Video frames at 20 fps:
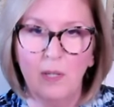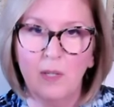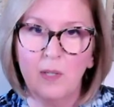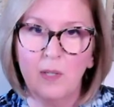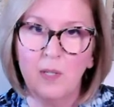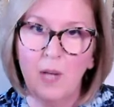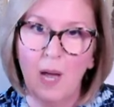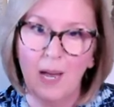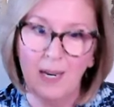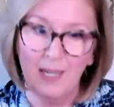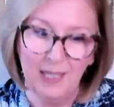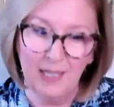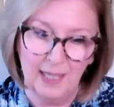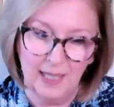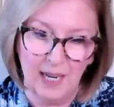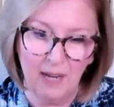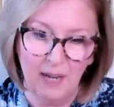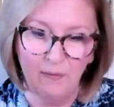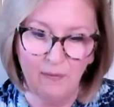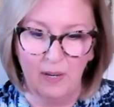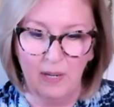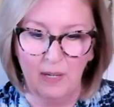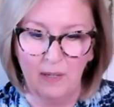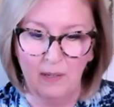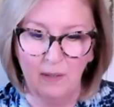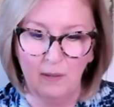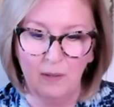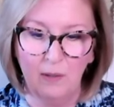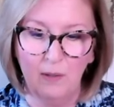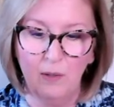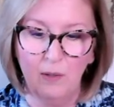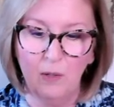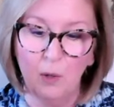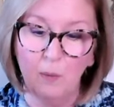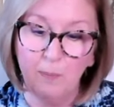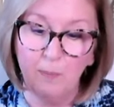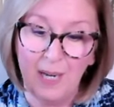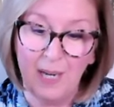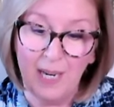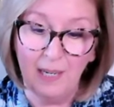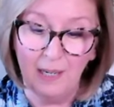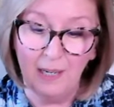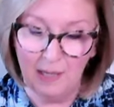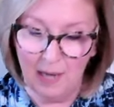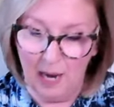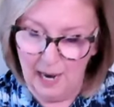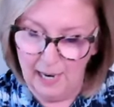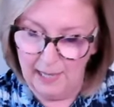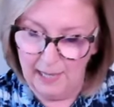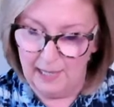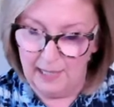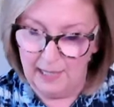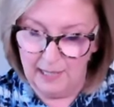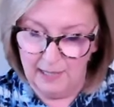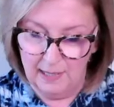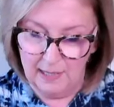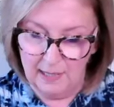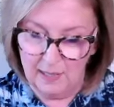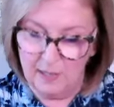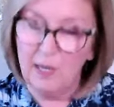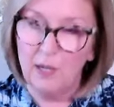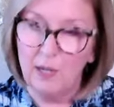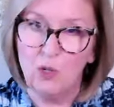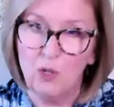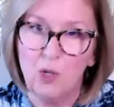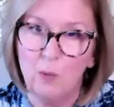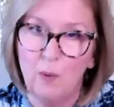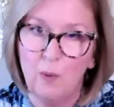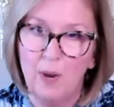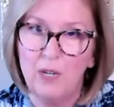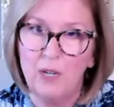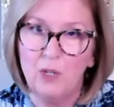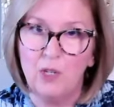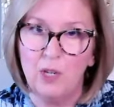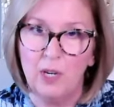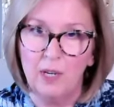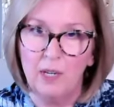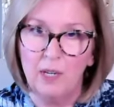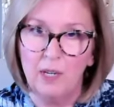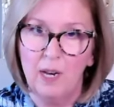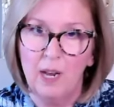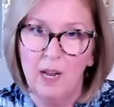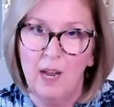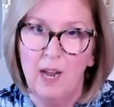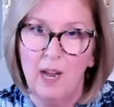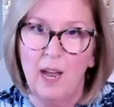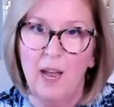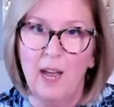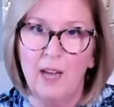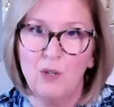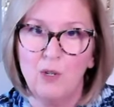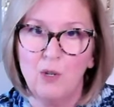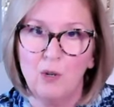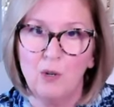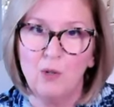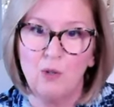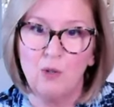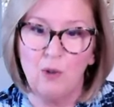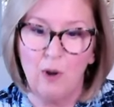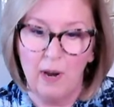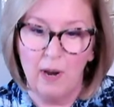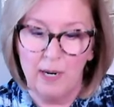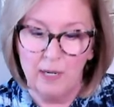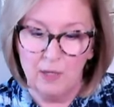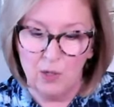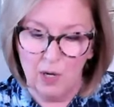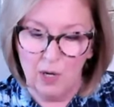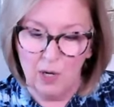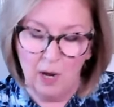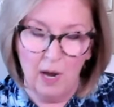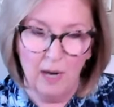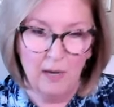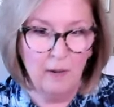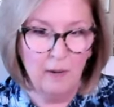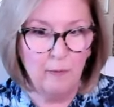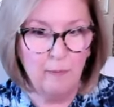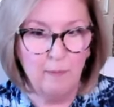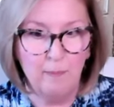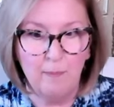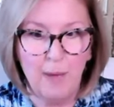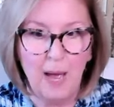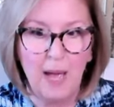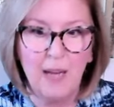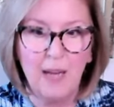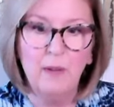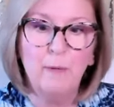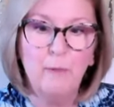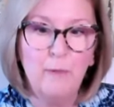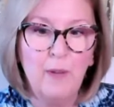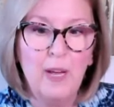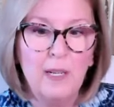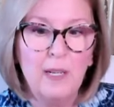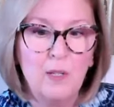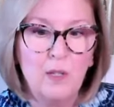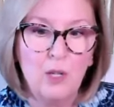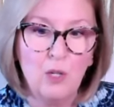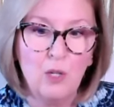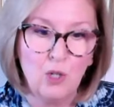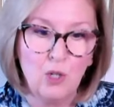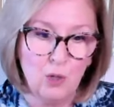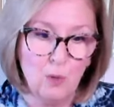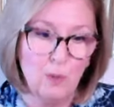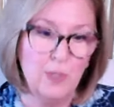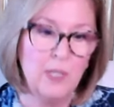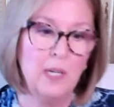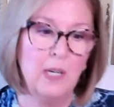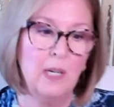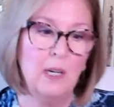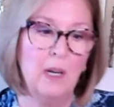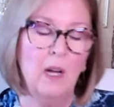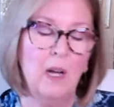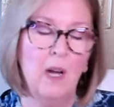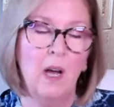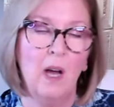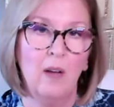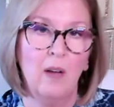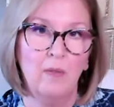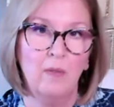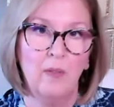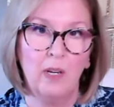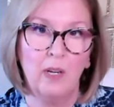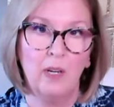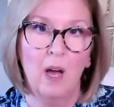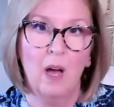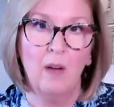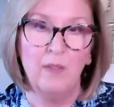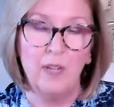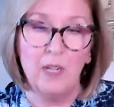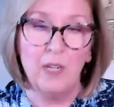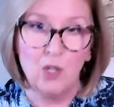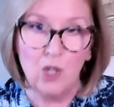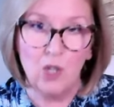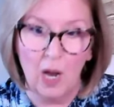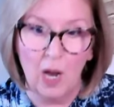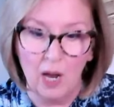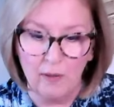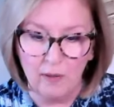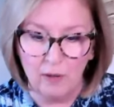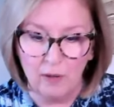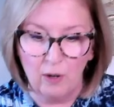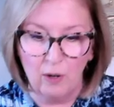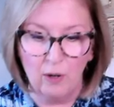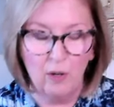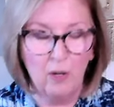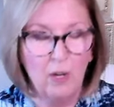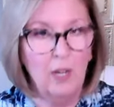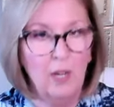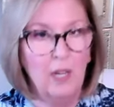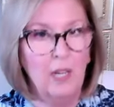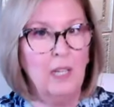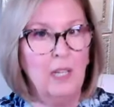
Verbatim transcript: It's not a given. You're being guided in this situation as you're trying to kind of manifest the choosing of the of each other.